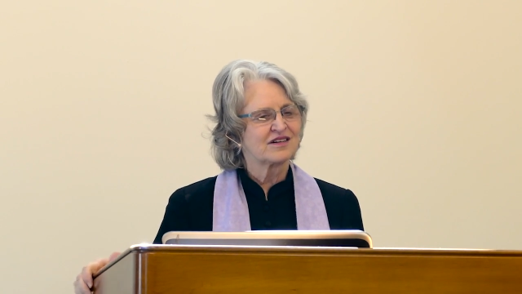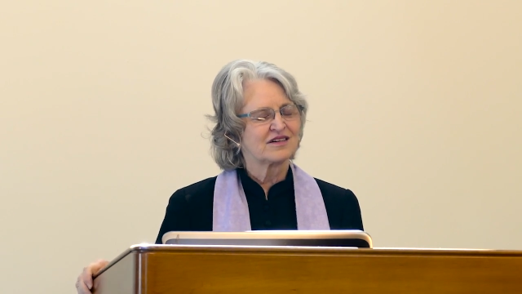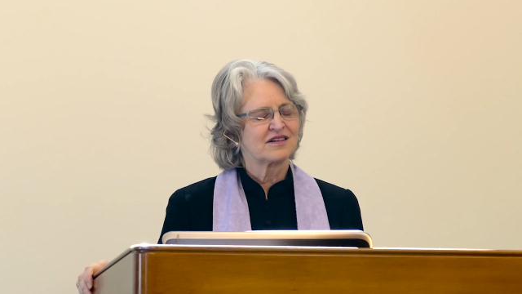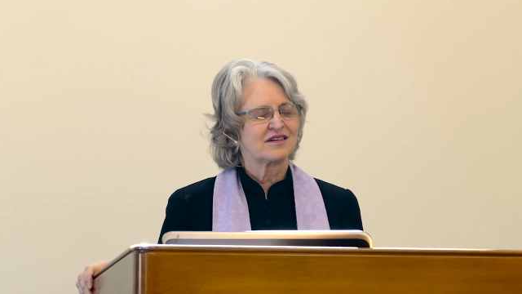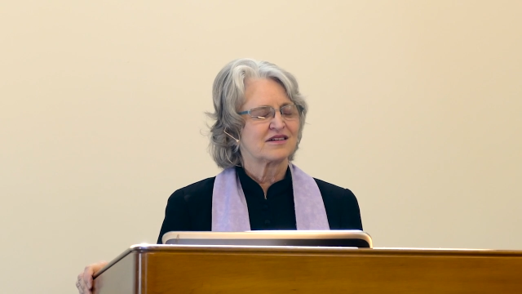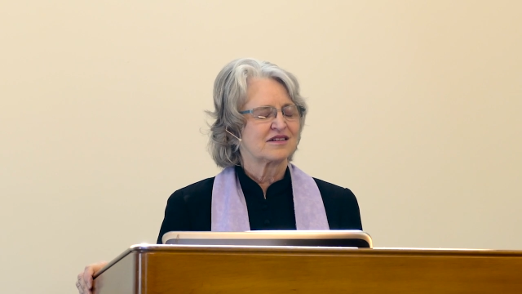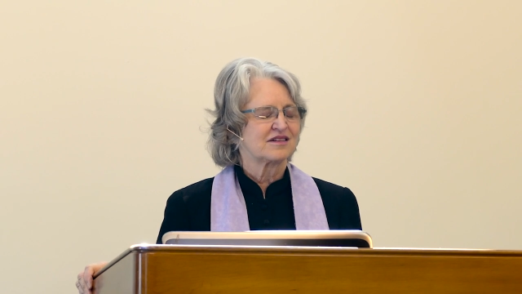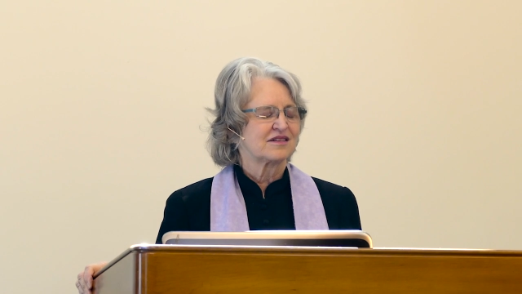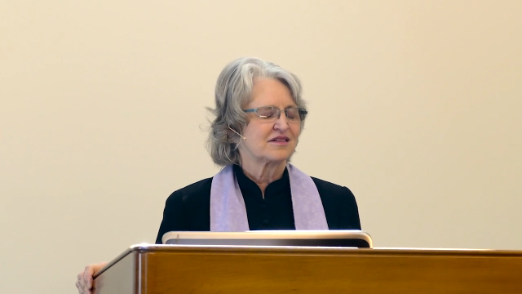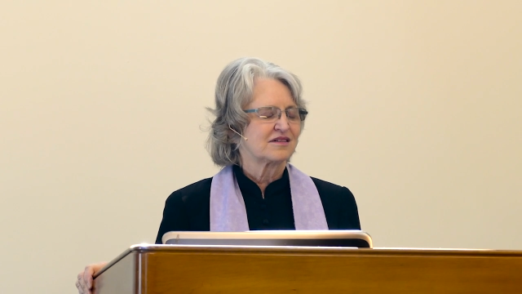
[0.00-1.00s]

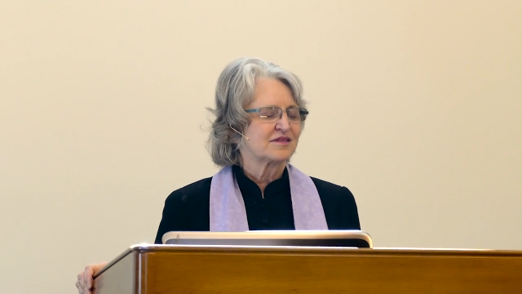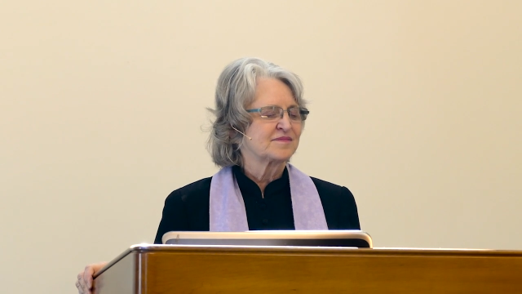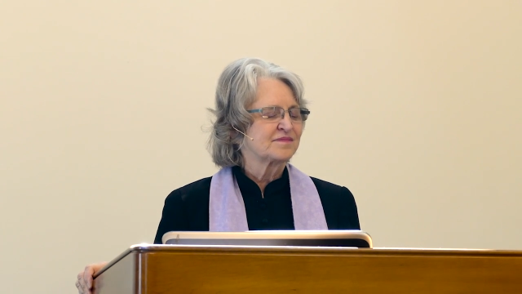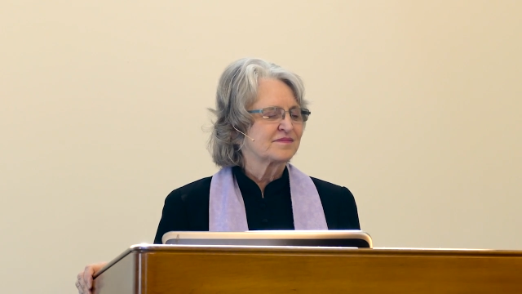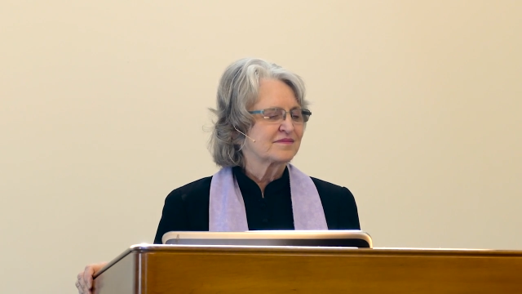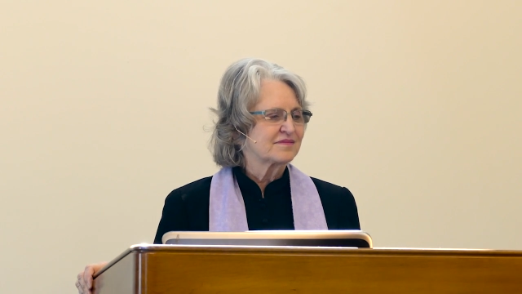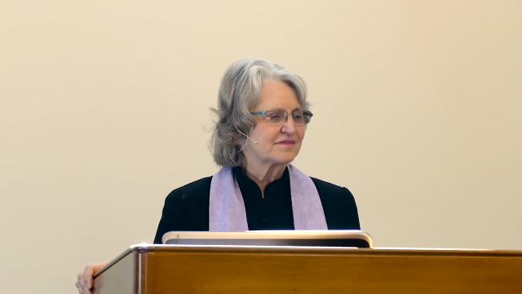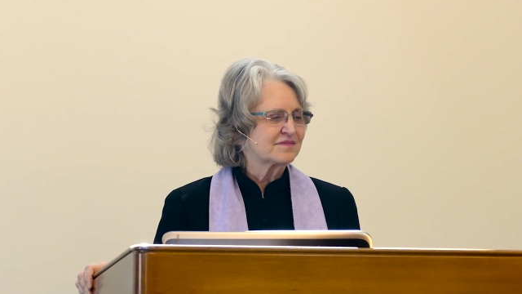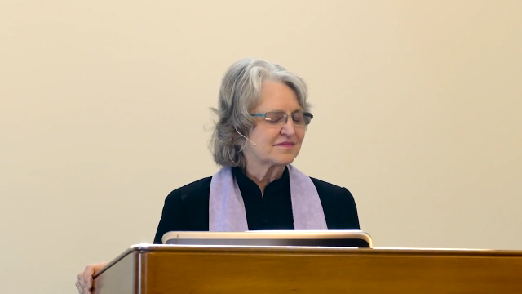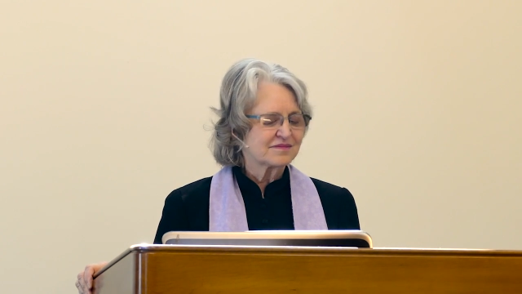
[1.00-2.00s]

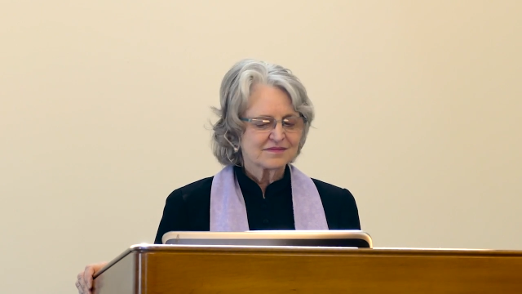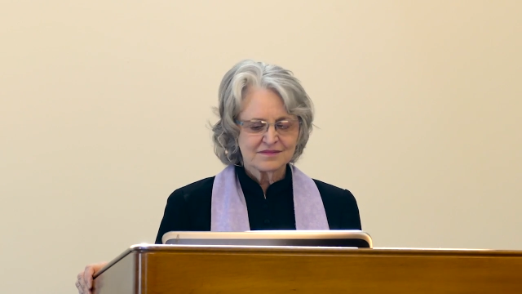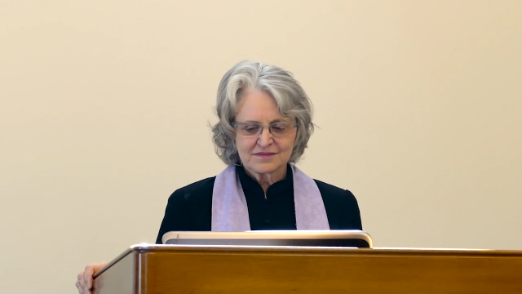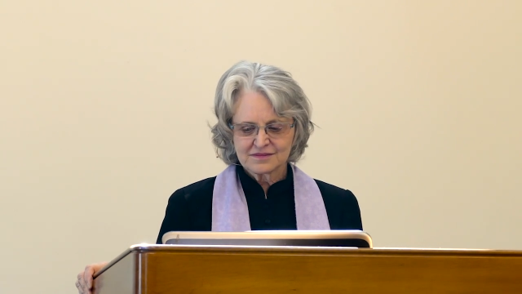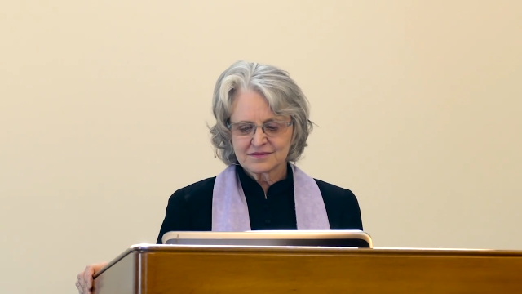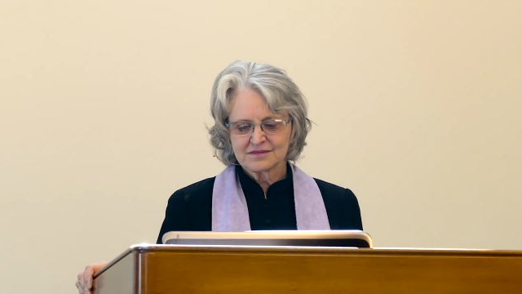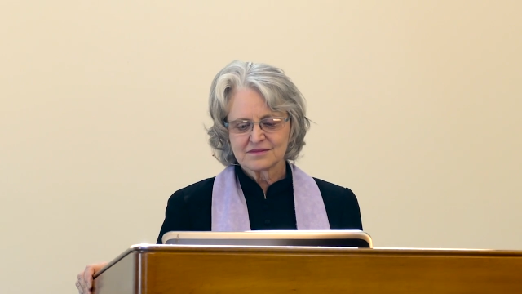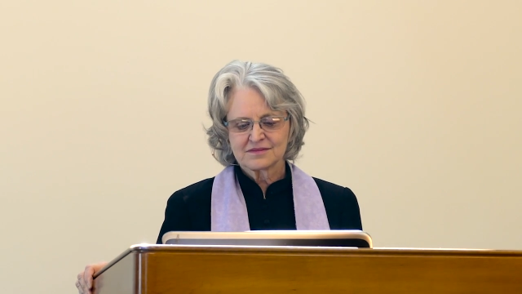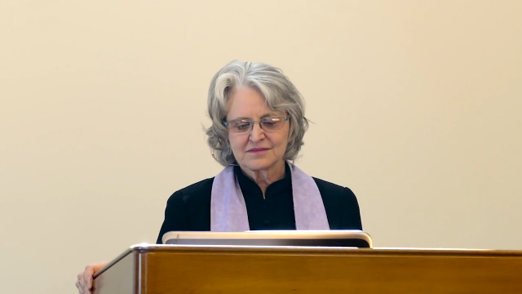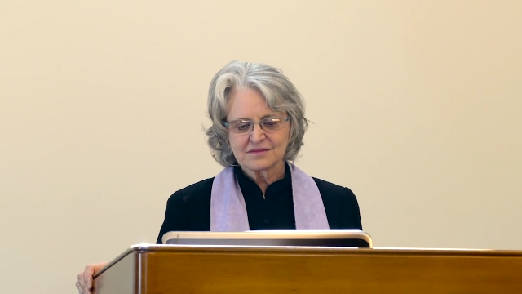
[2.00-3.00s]

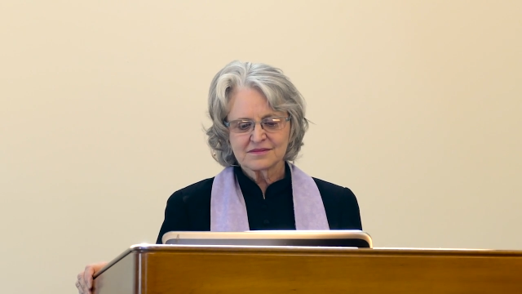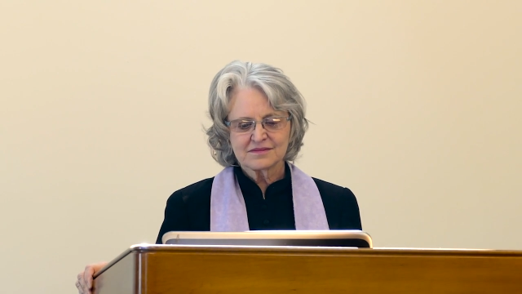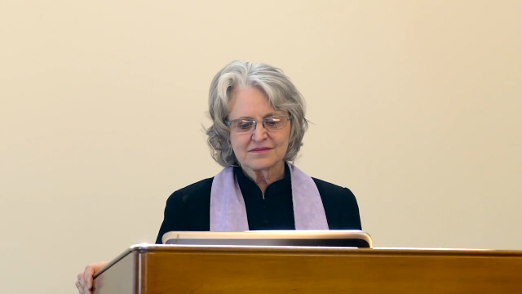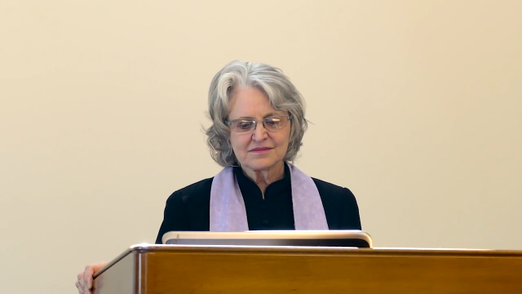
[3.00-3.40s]
Nothing is said.